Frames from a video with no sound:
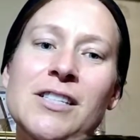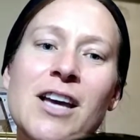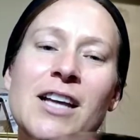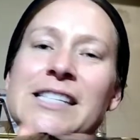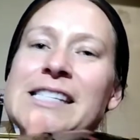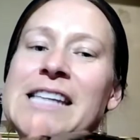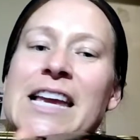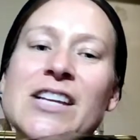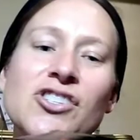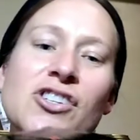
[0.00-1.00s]
It's got
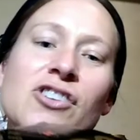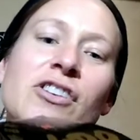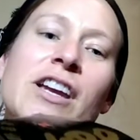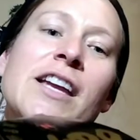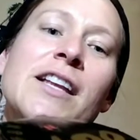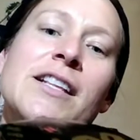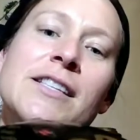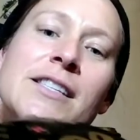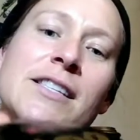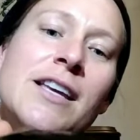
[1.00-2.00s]
sagey
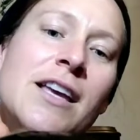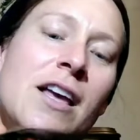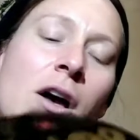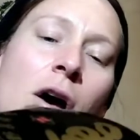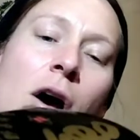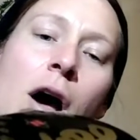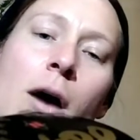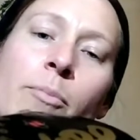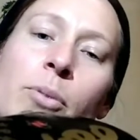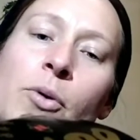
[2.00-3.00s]
greens,
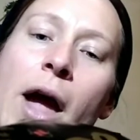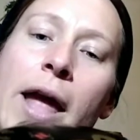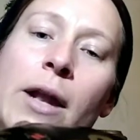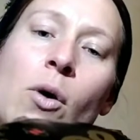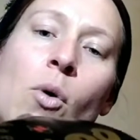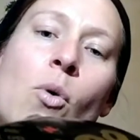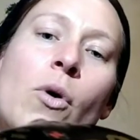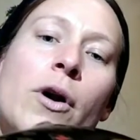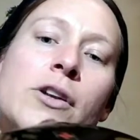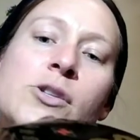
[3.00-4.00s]
uh, bright
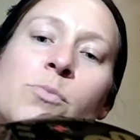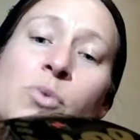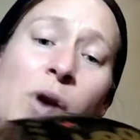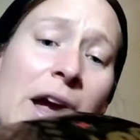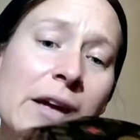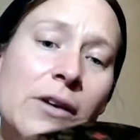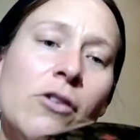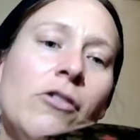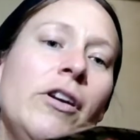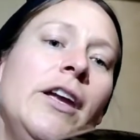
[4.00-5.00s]
orange,
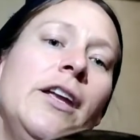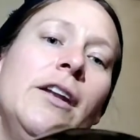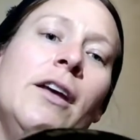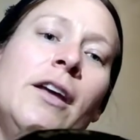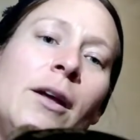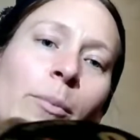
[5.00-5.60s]
bright green,